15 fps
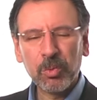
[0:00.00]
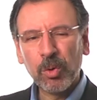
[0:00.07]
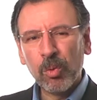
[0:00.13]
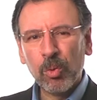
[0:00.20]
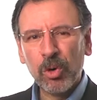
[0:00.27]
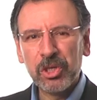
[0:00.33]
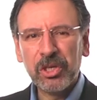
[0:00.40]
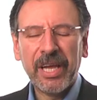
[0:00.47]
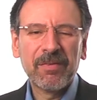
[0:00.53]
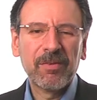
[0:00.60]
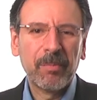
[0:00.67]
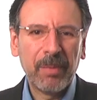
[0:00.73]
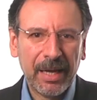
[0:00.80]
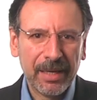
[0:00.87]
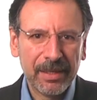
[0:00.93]
What word do you have
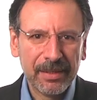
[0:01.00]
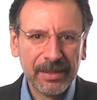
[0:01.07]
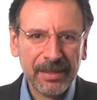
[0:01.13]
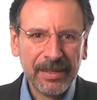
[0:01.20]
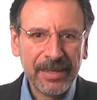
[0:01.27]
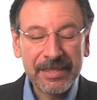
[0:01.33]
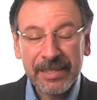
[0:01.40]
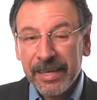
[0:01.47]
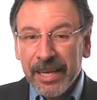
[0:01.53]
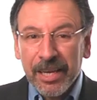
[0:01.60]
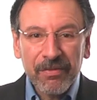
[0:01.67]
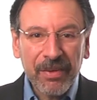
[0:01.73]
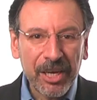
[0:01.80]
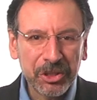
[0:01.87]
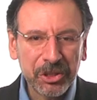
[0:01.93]
in mind? Is it
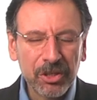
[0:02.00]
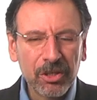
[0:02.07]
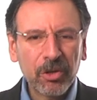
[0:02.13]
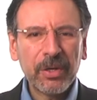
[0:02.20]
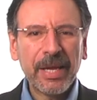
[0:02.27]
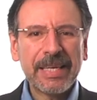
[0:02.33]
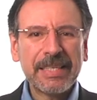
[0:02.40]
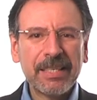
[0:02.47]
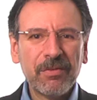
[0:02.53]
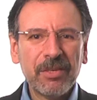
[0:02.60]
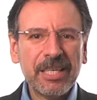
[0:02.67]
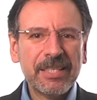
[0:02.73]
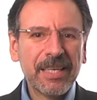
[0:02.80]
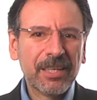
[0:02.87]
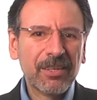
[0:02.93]
innovation,
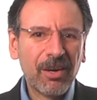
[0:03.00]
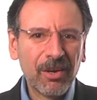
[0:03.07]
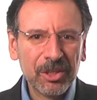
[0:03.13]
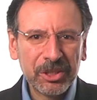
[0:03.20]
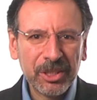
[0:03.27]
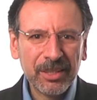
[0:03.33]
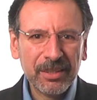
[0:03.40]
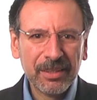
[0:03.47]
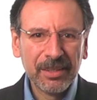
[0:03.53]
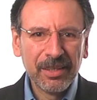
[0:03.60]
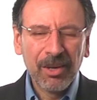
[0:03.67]
creativity, technology?